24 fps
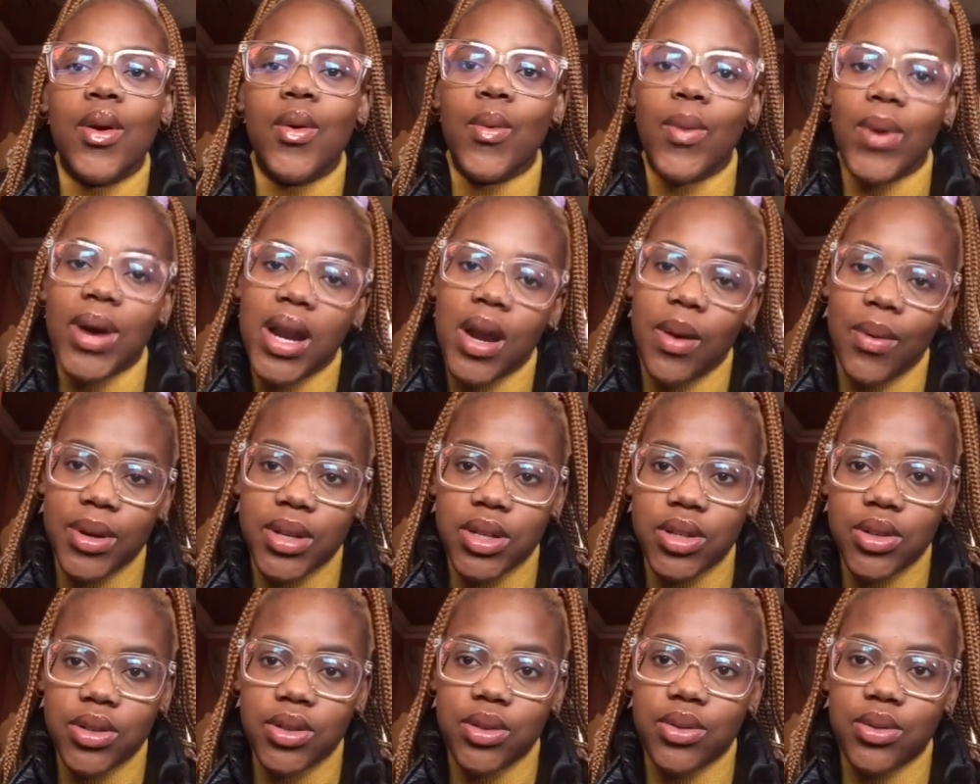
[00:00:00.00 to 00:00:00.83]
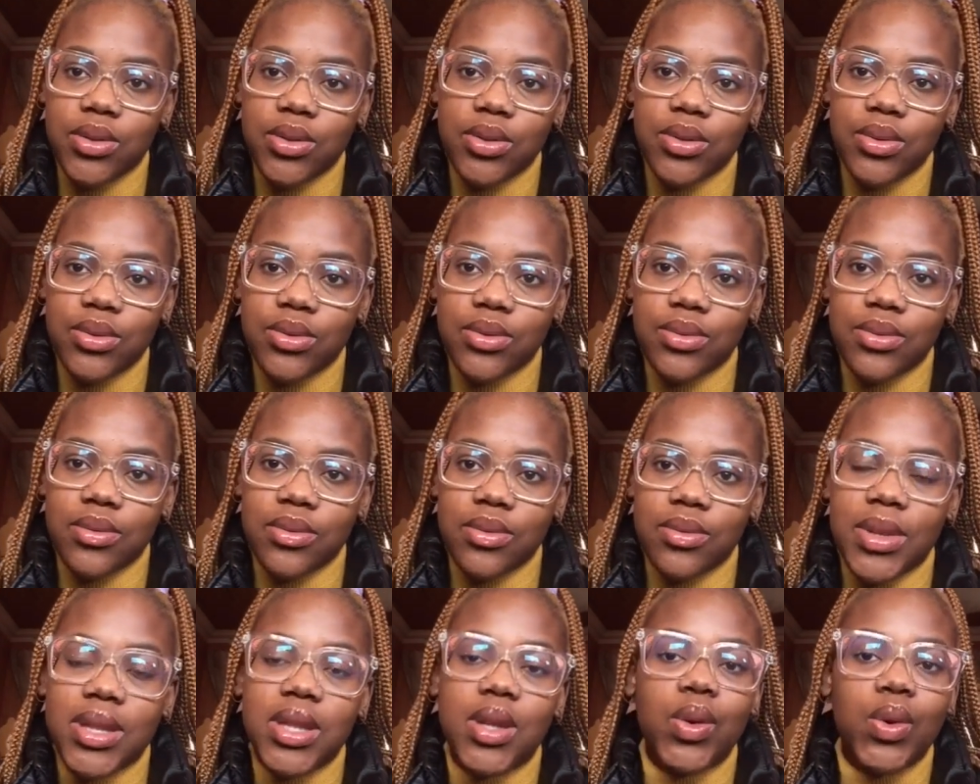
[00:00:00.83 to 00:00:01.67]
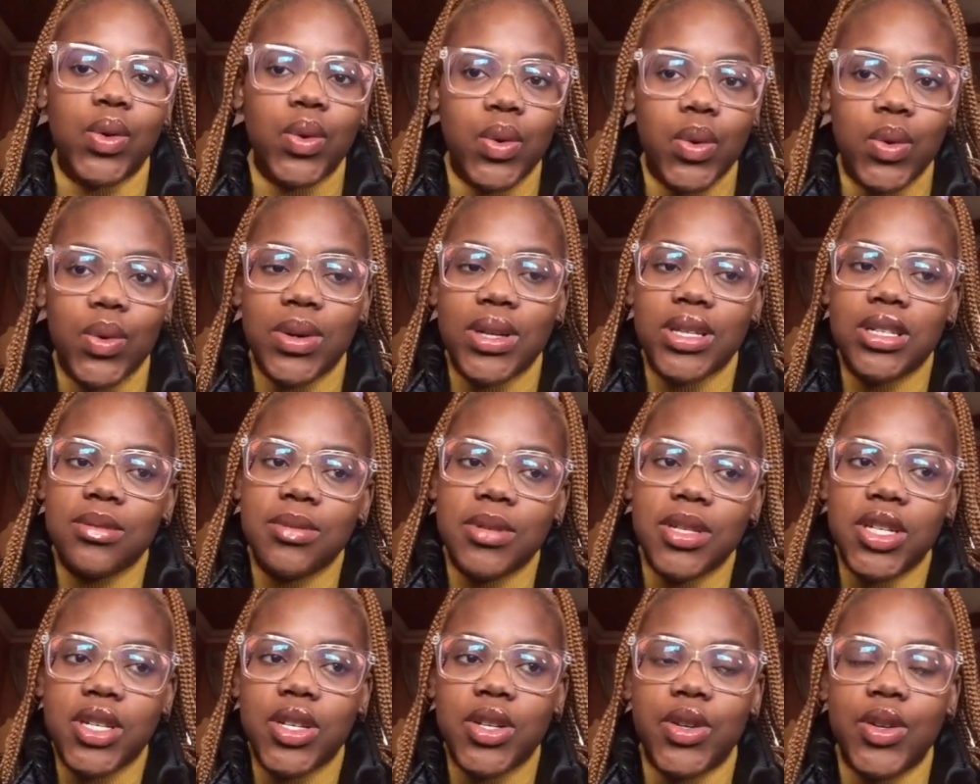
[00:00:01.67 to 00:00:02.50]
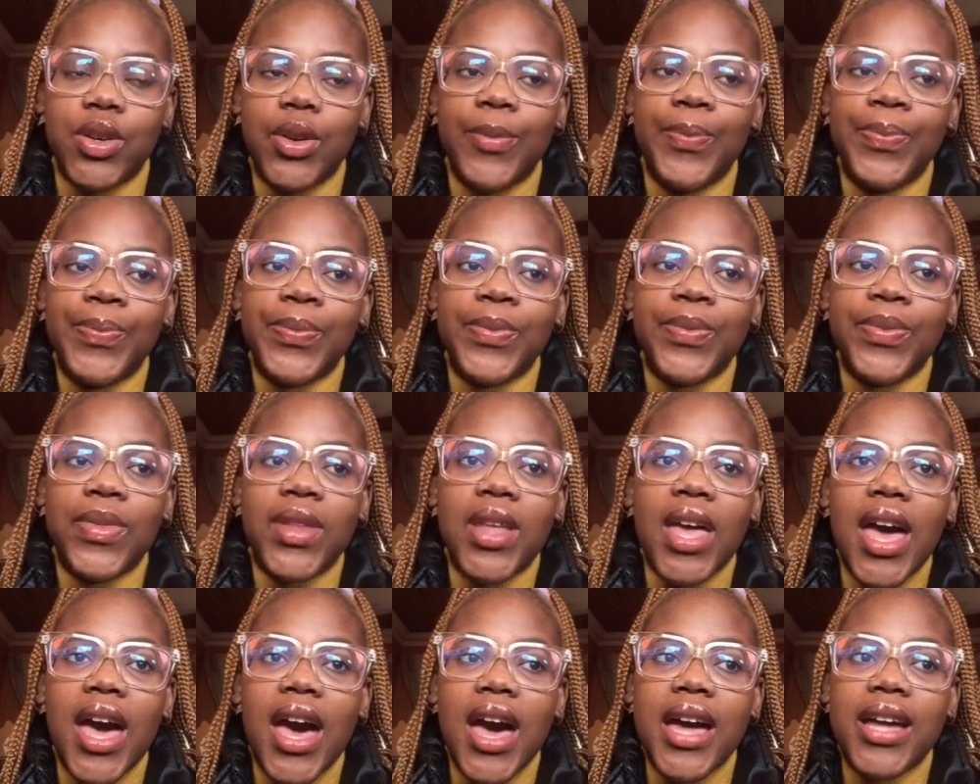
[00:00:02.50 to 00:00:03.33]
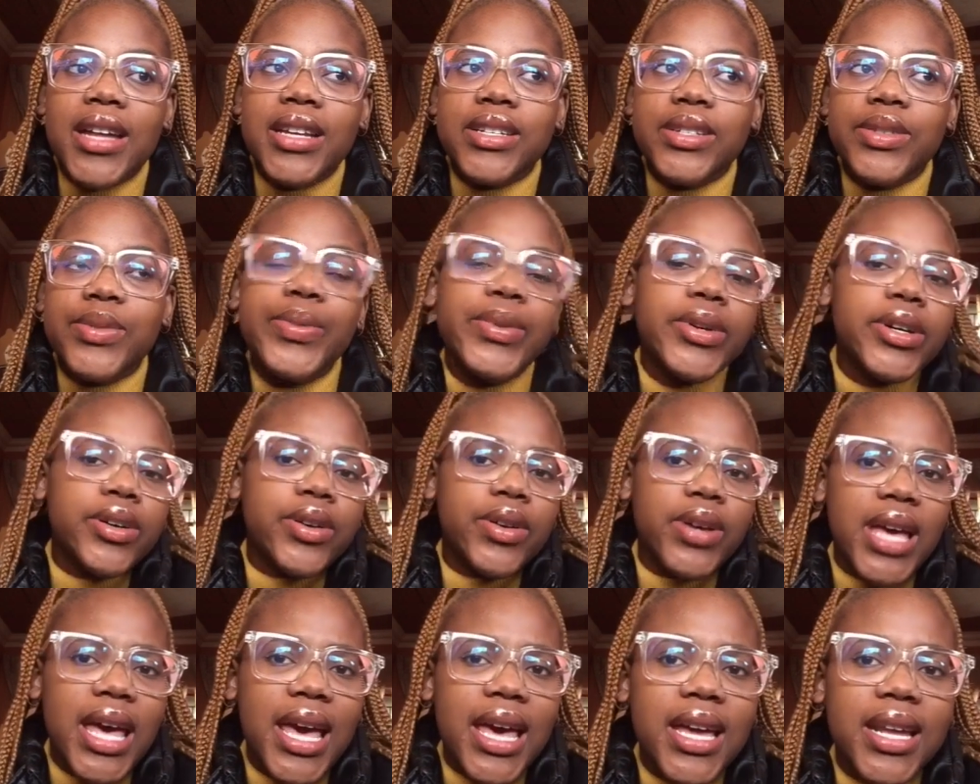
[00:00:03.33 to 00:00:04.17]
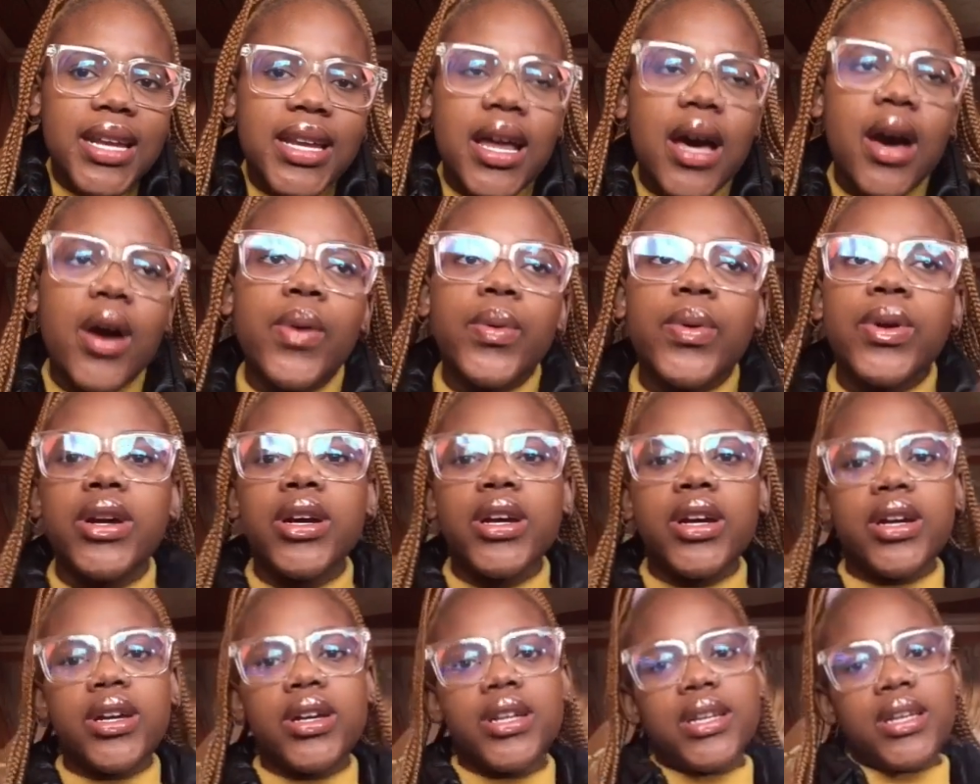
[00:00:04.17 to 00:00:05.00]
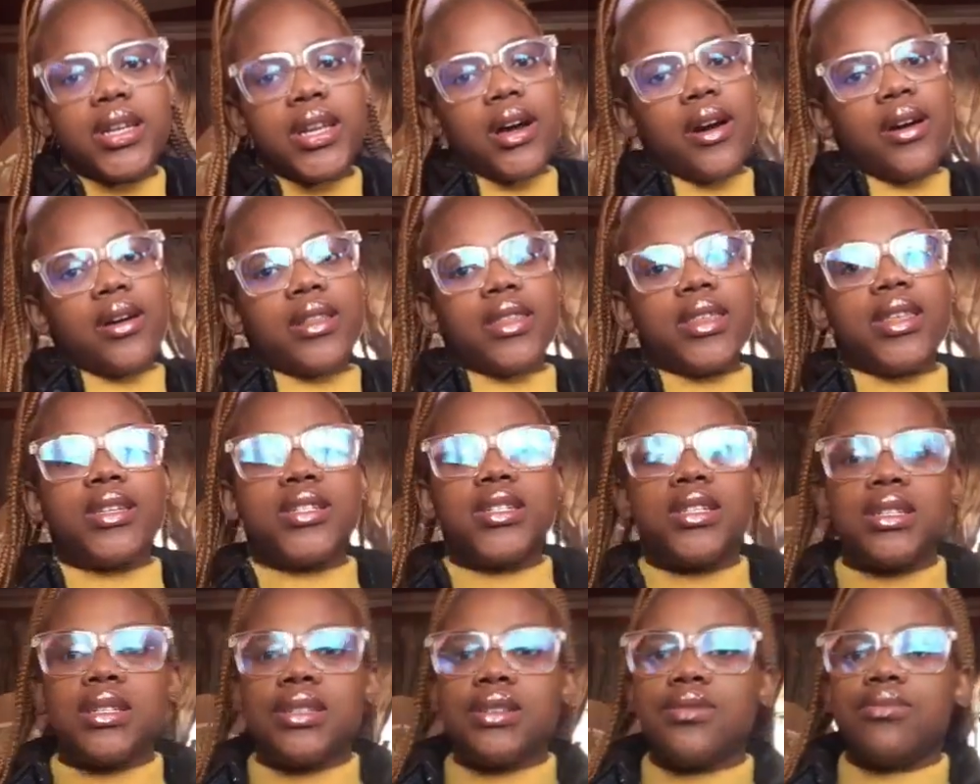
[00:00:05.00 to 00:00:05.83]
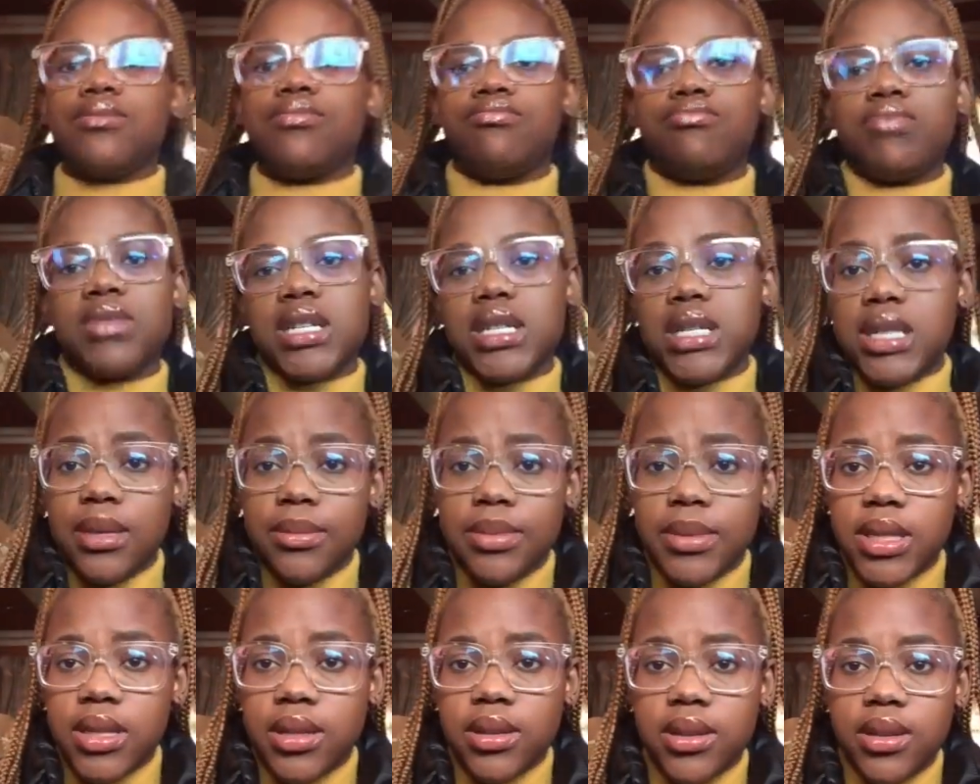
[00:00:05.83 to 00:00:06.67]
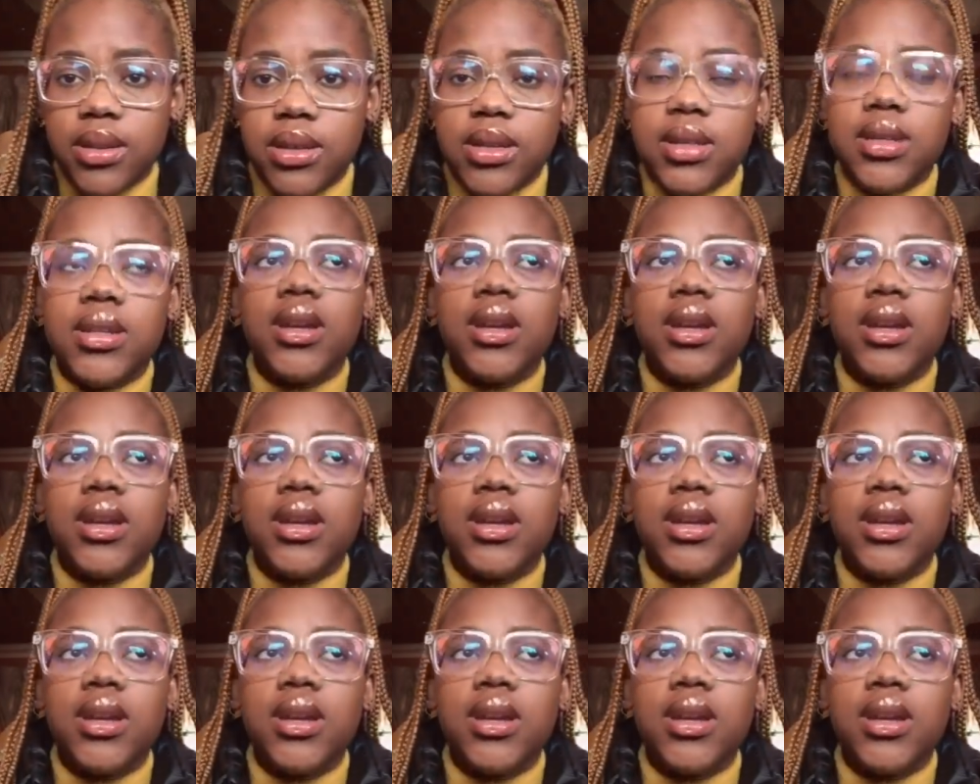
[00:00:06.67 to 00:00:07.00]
what I want to do, what the Lord wants me to do. And we're okay now, we're good now. I think she's accepted.